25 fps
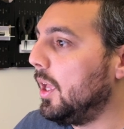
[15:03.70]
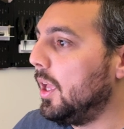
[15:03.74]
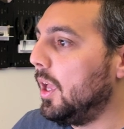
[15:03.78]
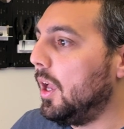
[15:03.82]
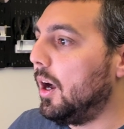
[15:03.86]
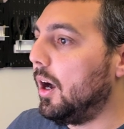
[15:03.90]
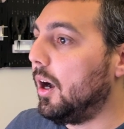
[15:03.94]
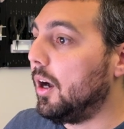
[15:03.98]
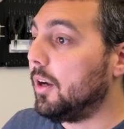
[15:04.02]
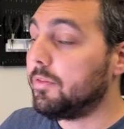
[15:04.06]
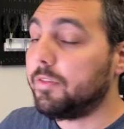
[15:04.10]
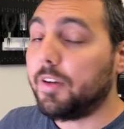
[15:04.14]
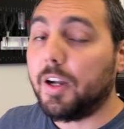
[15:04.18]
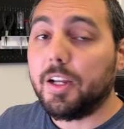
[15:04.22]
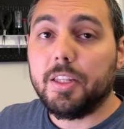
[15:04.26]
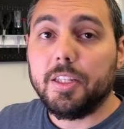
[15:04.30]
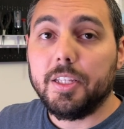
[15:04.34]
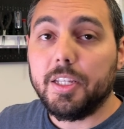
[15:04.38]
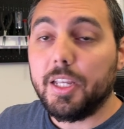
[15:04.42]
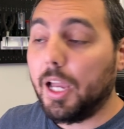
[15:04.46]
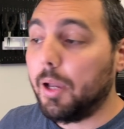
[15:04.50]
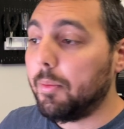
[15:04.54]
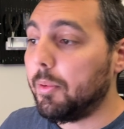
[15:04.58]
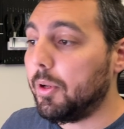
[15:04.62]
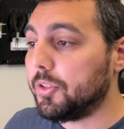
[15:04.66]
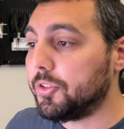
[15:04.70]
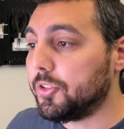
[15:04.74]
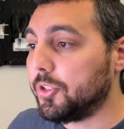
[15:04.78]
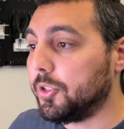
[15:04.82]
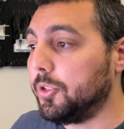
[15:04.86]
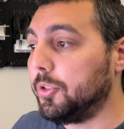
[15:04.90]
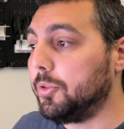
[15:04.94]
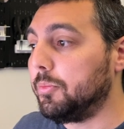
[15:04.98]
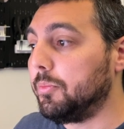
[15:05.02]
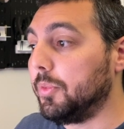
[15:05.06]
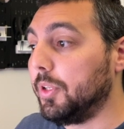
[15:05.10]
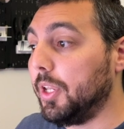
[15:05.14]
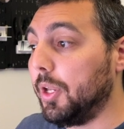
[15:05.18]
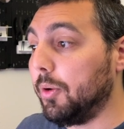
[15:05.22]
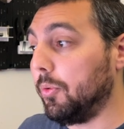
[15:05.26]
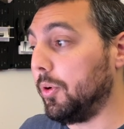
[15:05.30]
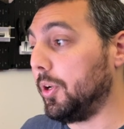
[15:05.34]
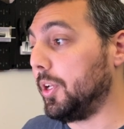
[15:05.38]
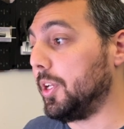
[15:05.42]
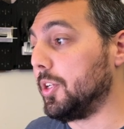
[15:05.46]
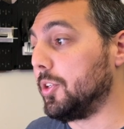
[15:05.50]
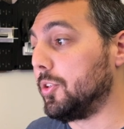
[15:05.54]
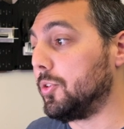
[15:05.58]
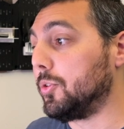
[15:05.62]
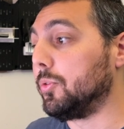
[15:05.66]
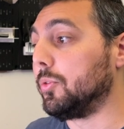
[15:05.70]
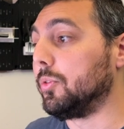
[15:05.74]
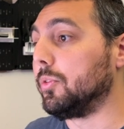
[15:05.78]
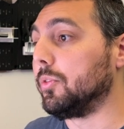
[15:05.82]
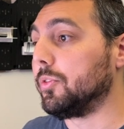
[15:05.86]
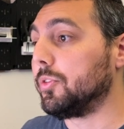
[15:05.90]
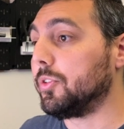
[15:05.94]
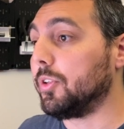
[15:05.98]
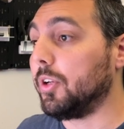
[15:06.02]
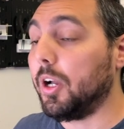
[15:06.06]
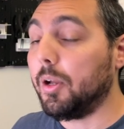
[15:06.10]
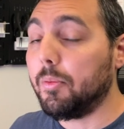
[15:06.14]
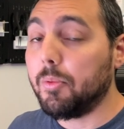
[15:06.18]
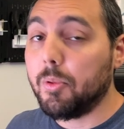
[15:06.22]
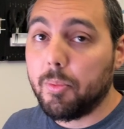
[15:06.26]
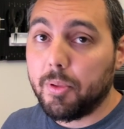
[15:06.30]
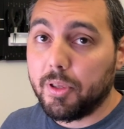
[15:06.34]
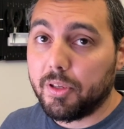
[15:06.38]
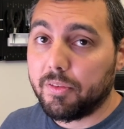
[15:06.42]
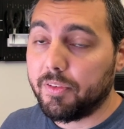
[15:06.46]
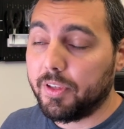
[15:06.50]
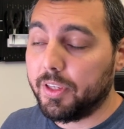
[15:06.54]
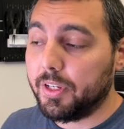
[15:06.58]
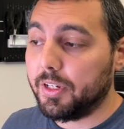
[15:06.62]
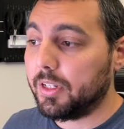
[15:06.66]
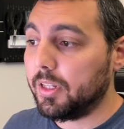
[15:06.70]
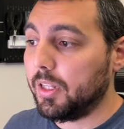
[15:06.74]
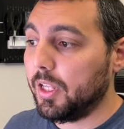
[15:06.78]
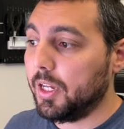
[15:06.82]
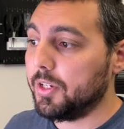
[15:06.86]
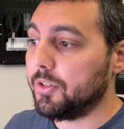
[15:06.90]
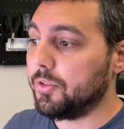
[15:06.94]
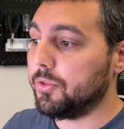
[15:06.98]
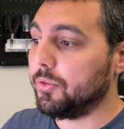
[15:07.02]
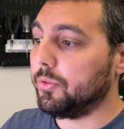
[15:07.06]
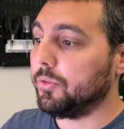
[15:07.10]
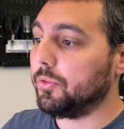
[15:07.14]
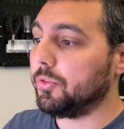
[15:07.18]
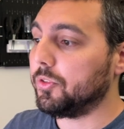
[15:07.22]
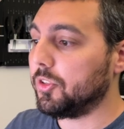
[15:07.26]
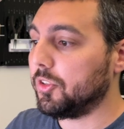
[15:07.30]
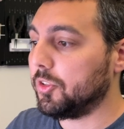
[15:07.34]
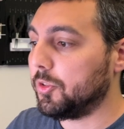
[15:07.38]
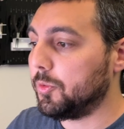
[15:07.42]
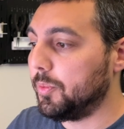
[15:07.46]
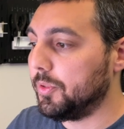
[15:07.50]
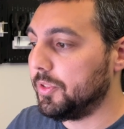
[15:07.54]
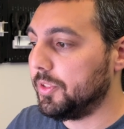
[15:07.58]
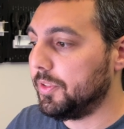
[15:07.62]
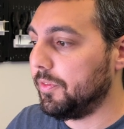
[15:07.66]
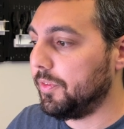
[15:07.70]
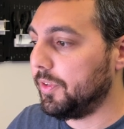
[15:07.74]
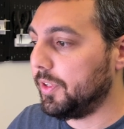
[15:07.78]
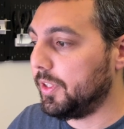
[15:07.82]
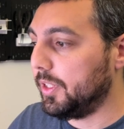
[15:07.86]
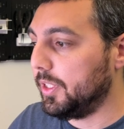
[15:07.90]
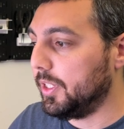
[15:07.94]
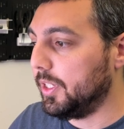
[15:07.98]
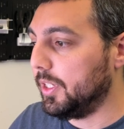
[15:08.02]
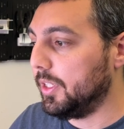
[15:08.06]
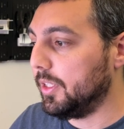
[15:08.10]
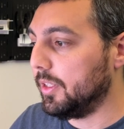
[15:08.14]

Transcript: Uh, finally, how about some networking tools? So I'm a big fan of Klein Tools, specifically